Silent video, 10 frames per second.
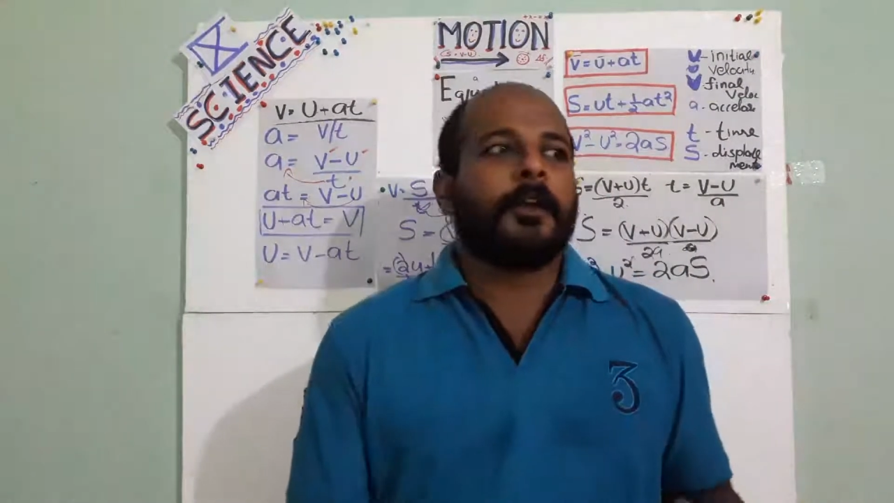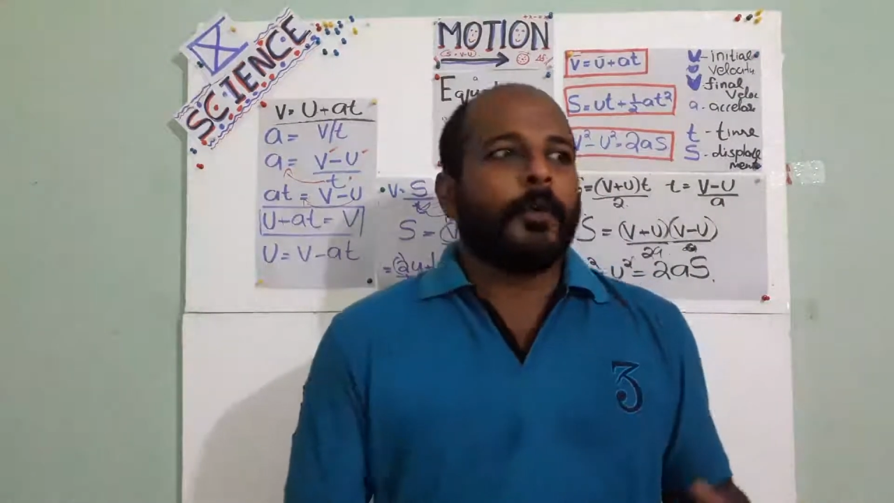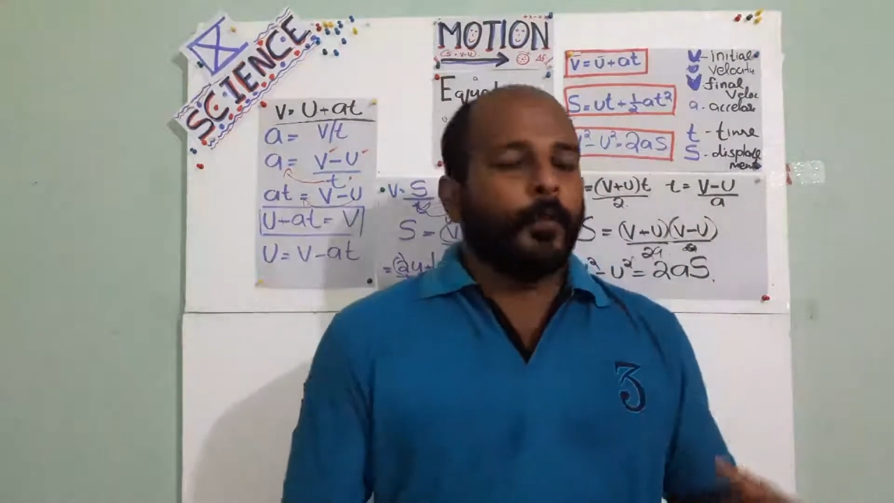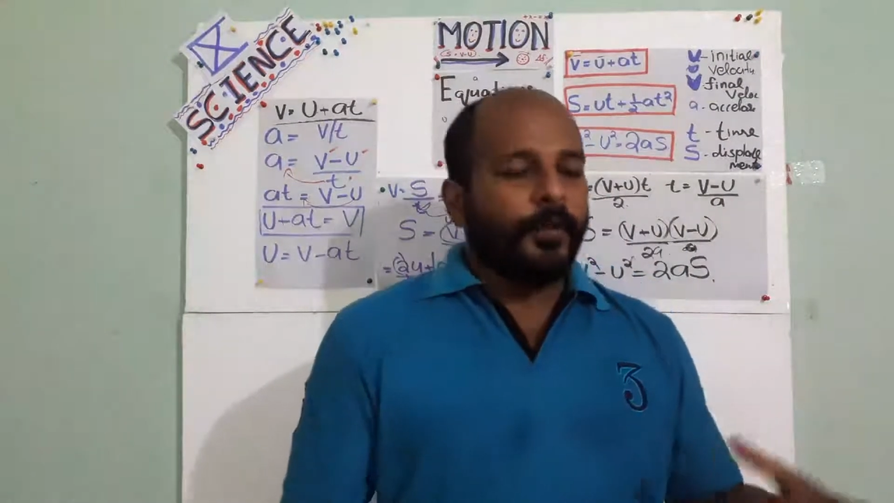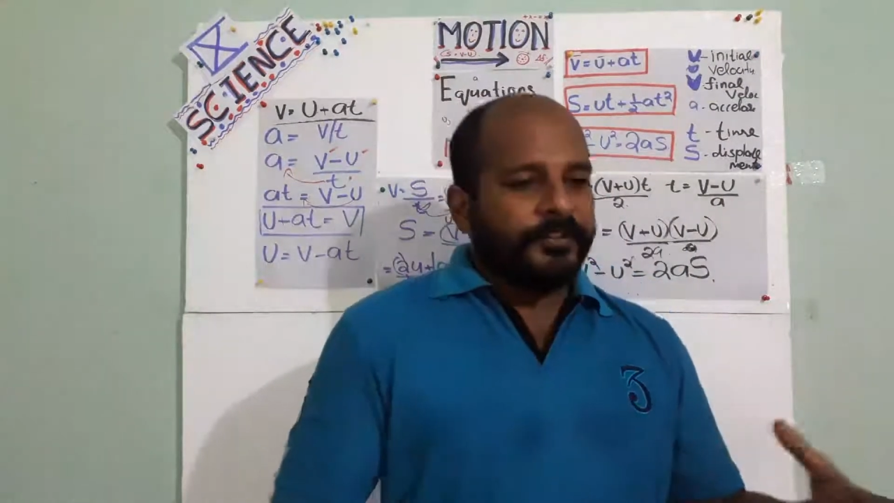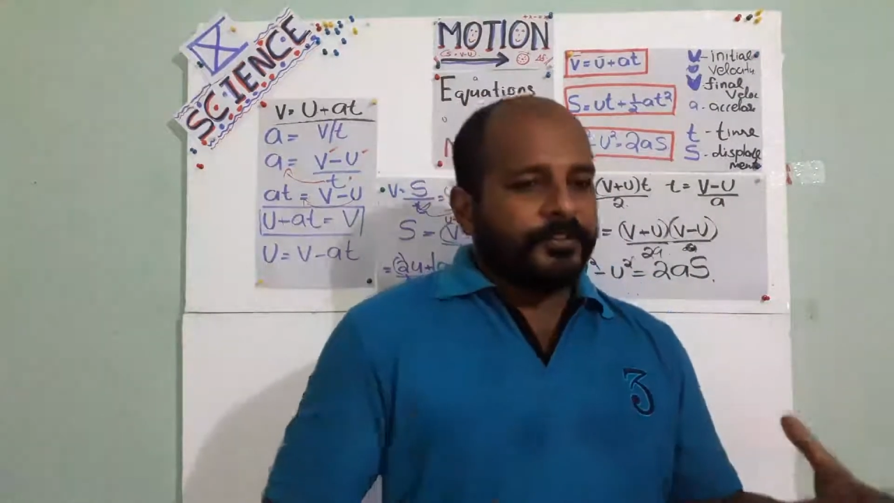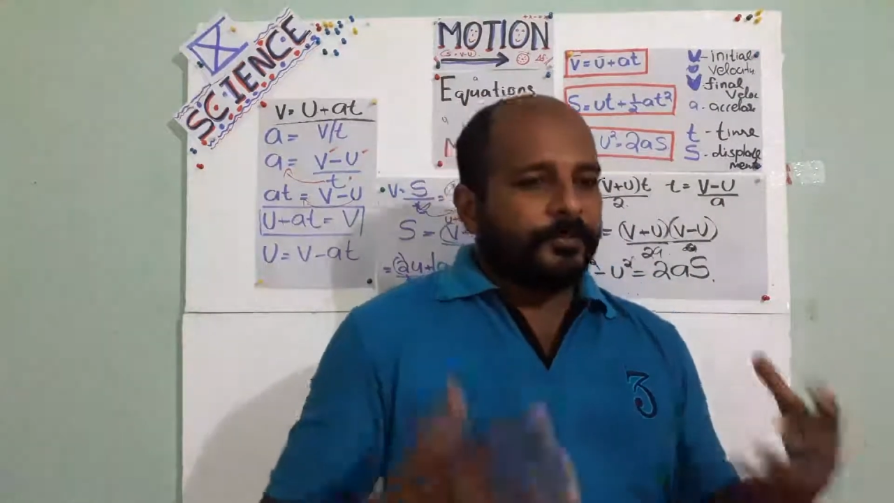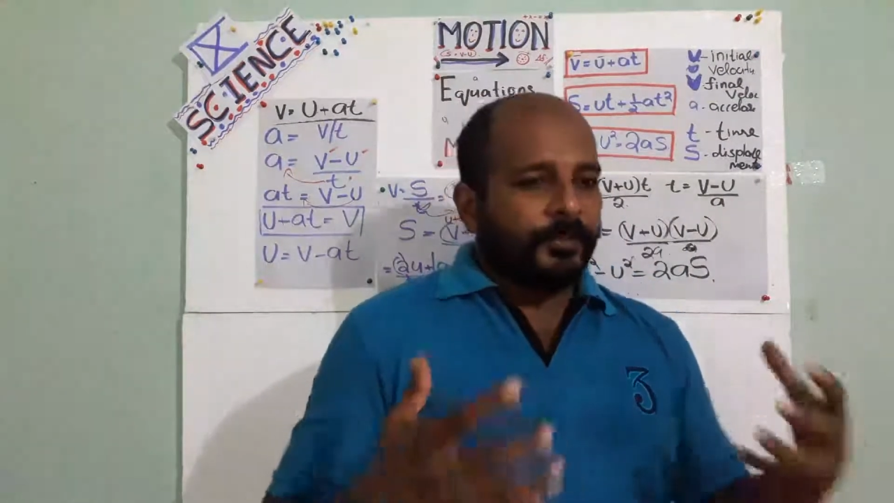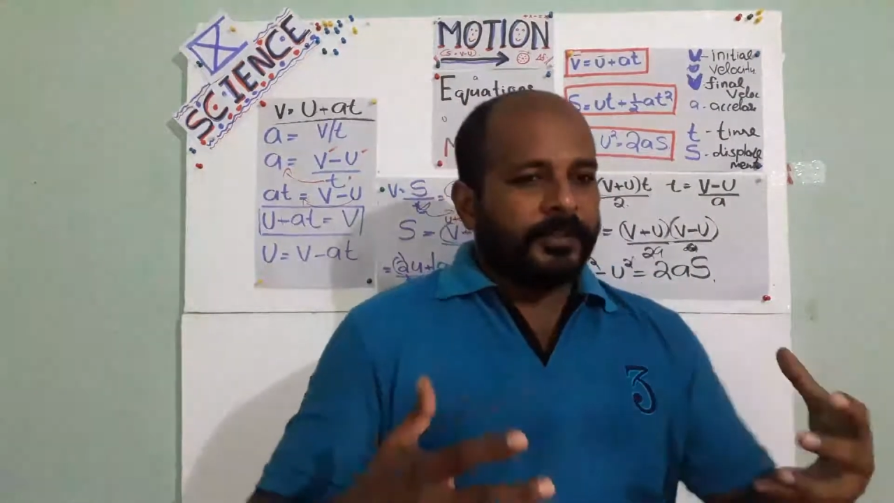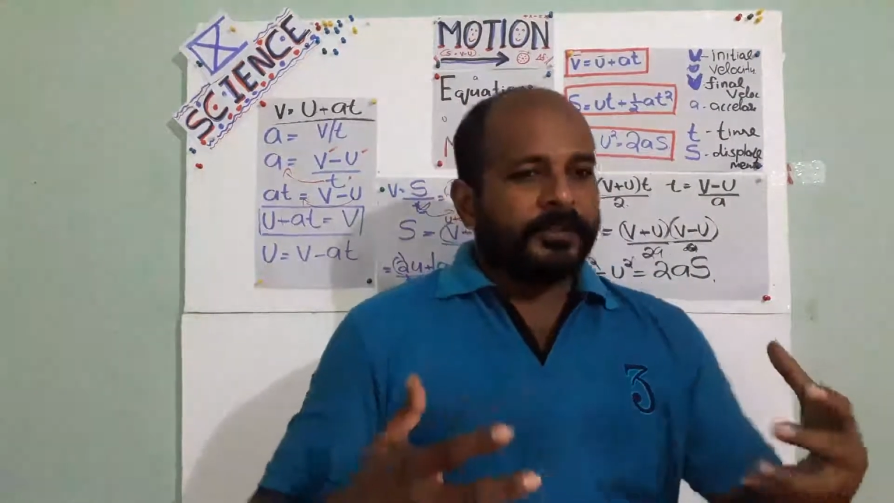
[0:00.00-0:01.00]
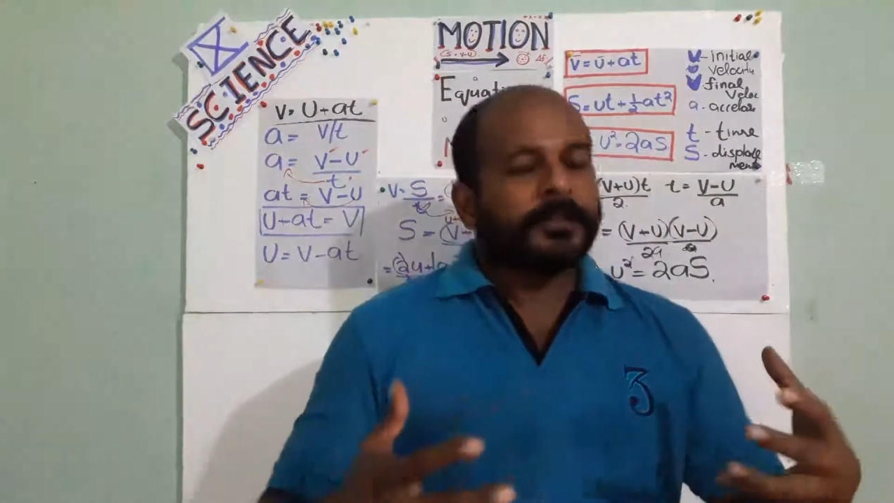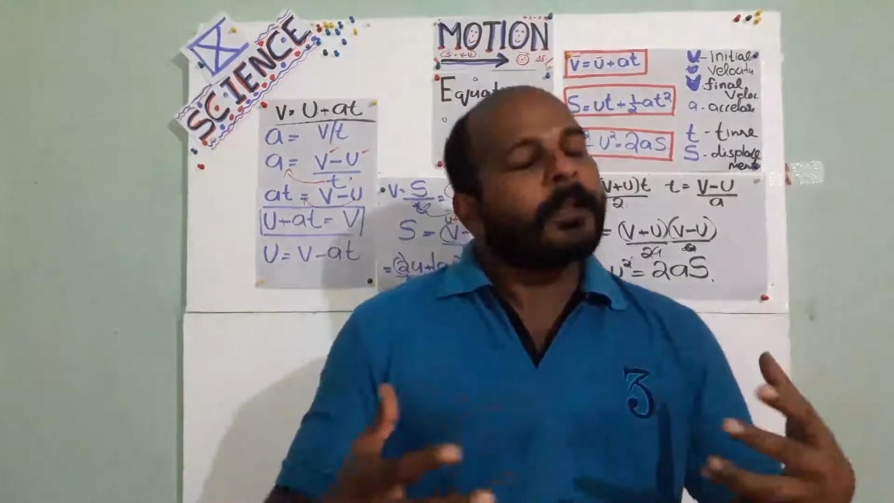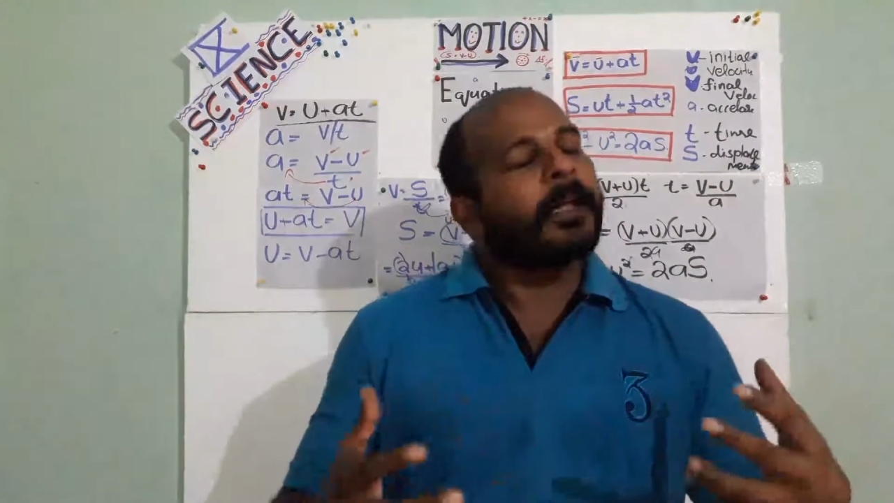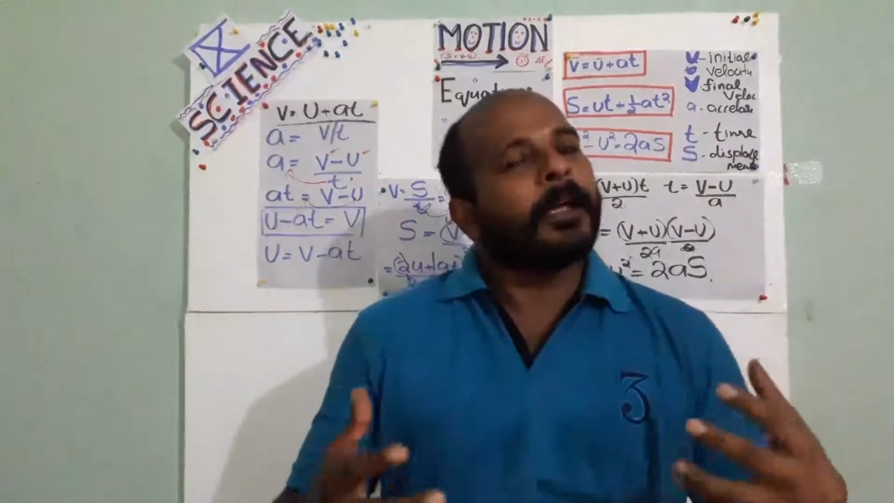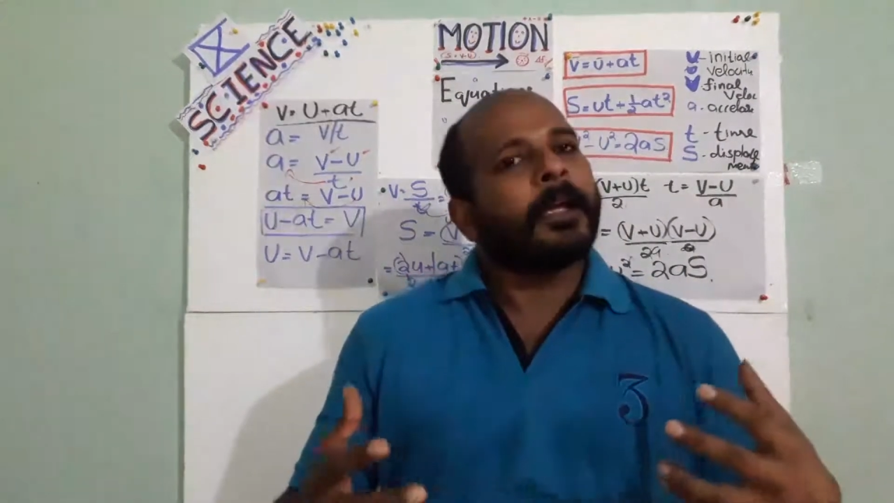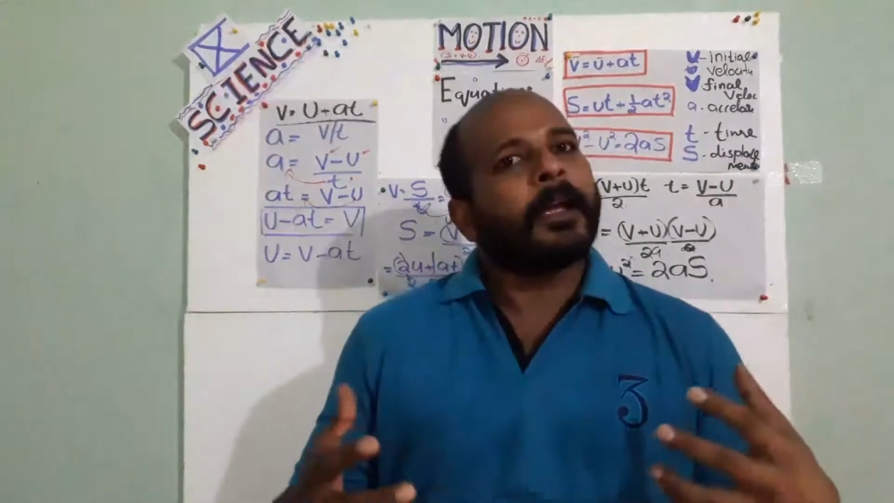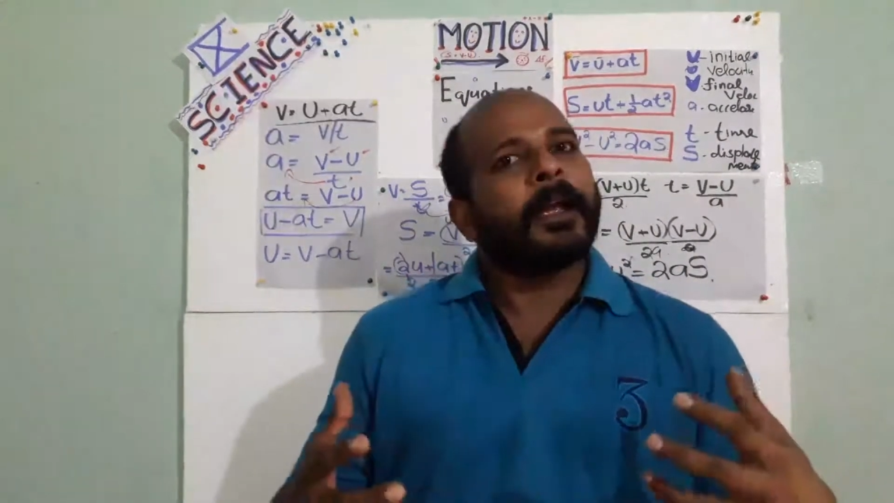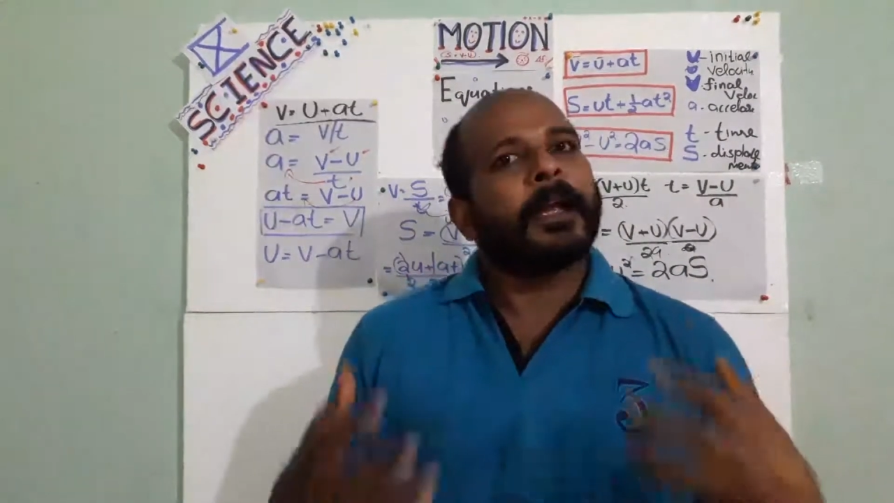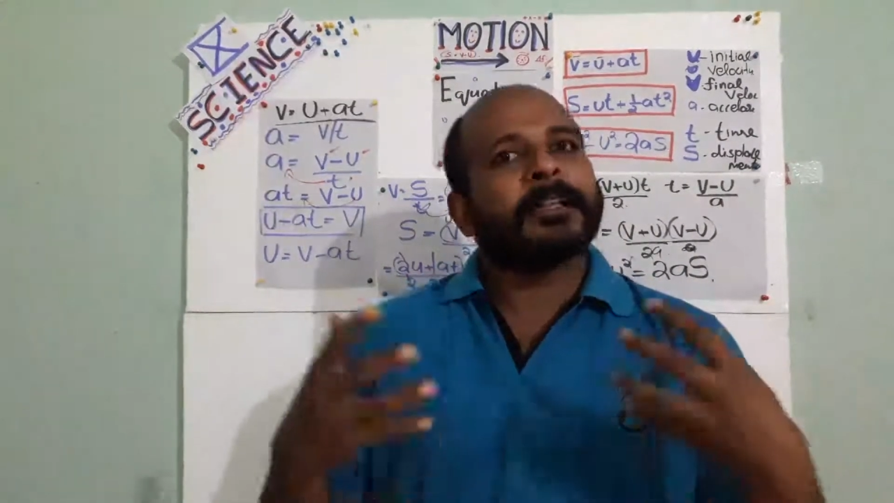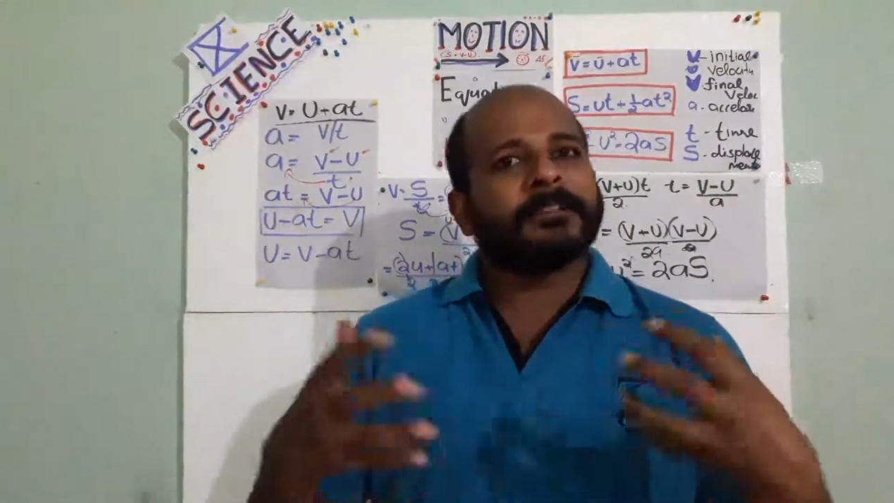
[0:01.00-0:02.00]
Which student
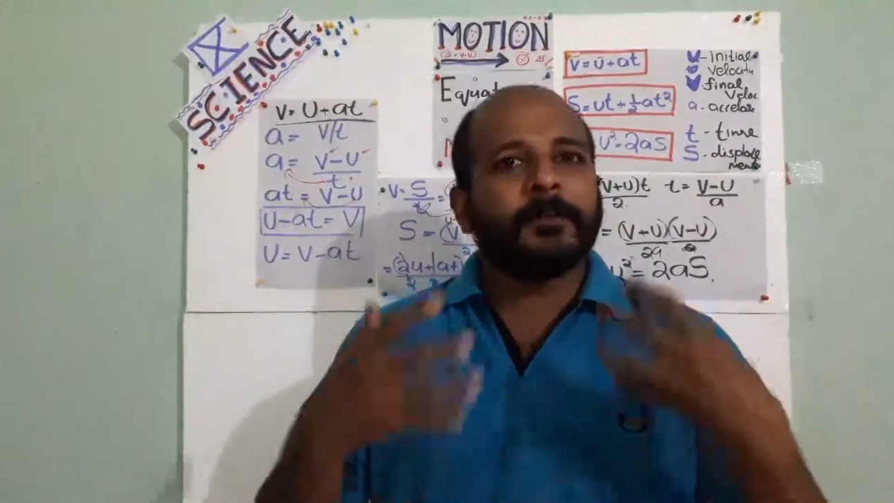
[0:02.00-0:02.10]
has the